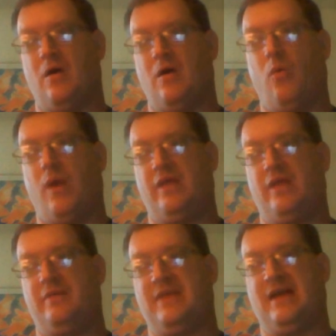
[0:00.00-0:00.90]
one
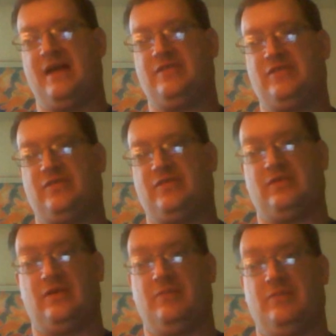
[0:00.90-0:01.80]
of them gets
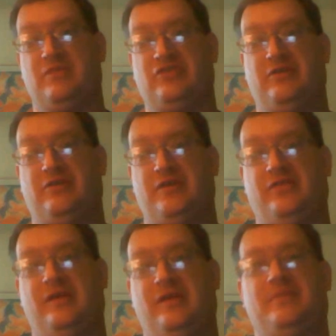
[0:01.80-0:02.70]

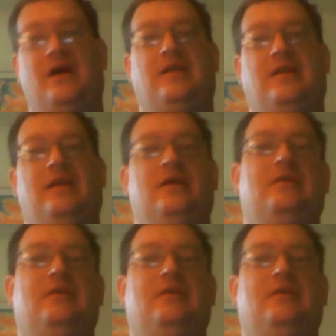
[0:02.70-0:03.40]
mysteriously abducted.